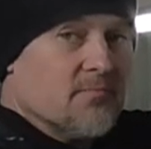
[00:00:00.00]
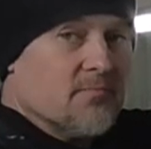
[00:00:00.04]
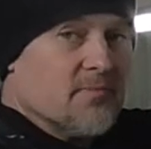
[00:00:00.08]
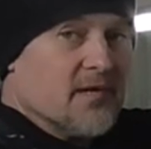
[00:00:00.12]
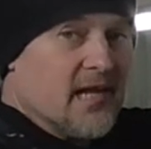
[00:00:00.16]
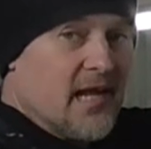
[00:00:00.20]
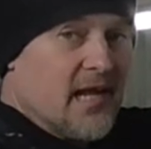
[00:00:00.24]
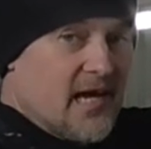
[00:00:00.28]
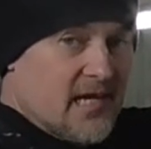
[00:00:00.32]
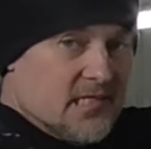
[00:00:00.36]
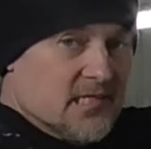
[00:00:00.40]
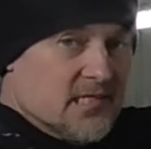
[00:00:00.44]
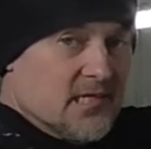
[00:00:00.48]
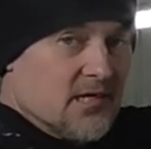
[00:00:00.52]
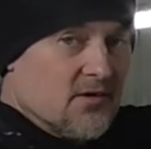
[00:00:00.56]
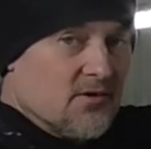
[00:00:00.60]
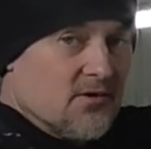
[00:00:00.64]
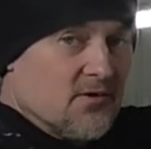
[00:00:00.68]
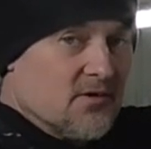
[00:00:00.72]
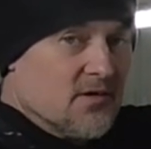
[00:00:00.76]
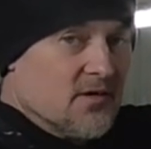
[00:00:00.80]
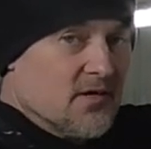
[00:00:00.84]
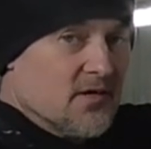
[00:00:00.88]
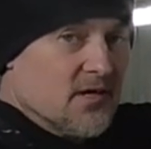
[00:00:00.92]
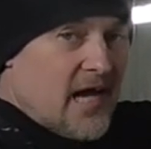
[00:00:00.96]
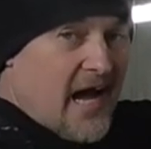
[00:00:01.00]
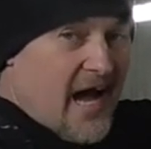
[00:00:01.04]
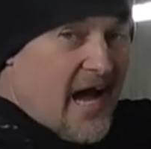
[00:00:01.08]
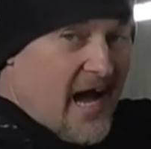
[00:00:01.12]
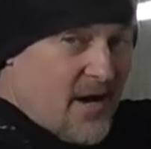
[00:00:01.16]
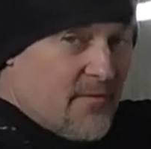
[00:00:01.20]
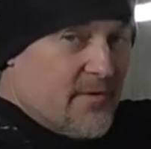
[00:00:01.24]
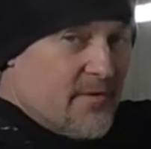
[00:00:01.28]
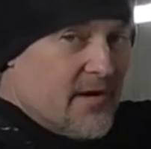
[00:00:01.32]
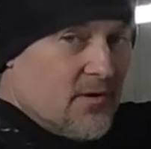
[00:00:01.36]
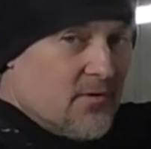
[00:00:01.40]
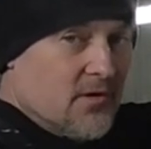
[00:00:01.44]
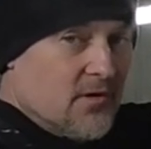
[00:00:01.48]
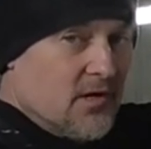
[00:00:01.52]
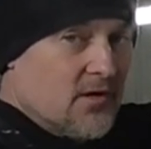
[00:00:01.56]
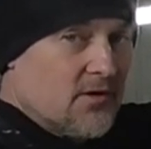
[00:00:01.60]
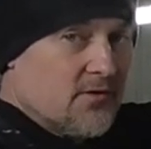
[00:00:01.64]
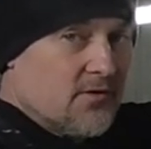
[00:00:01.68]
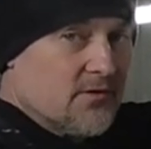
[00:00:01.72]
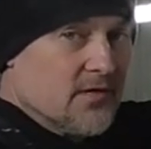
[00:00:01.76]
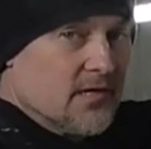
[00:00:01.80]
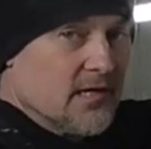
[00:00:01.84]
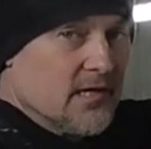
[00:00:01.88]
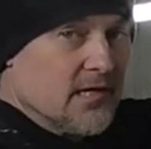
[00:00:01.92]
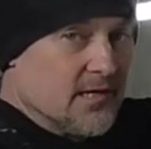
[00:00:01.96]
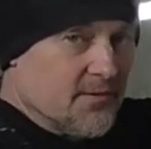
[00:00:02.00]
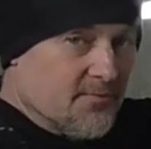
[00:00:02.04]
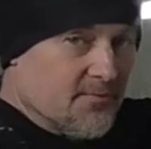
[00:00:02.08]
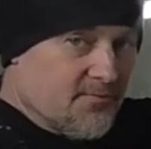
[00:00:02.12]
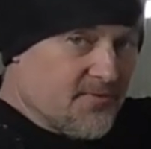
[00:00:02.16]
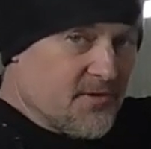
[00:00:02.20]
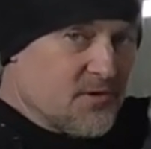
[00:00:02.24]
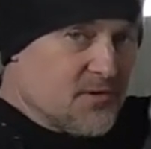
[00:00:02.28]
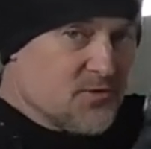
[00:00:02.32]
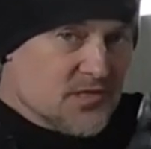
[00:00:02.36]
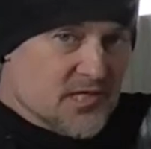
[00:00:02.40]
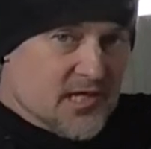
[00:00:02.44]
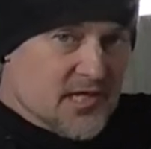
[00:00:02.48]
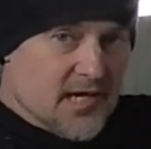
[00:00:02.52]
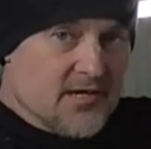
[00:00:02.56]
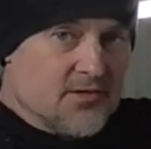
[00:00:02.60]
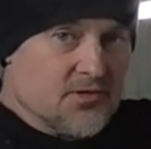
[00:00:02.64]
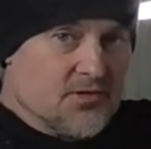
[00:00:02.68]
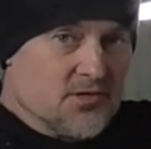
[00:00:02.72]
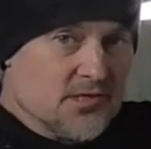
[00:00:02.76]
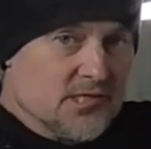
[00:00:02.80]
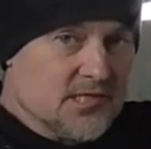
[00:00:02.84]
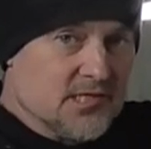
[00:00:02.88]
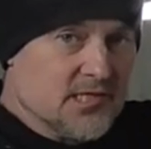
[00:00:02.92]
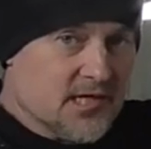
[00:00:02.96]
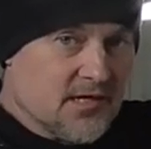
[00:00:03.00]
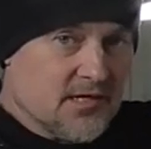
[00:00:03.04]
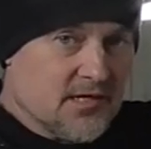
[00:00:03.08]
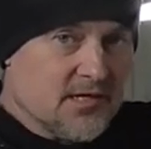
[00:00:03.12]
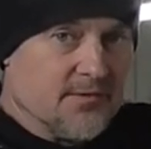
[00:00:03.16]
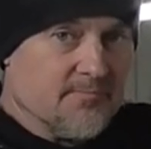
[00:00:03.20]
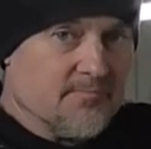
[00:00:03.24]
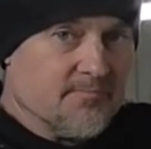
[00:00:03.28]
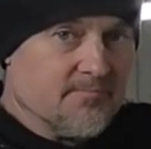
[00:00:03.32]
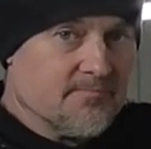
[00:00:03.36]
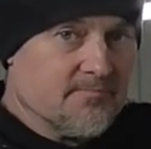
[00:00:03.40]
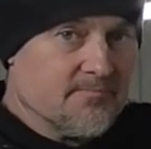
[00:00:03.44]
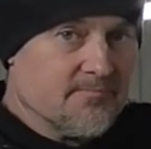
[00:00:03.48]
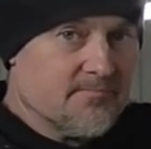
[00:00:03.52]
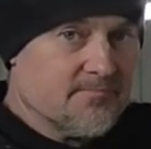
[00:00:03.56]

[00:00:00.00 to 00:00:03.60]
But let's look how it will look in a few stages time.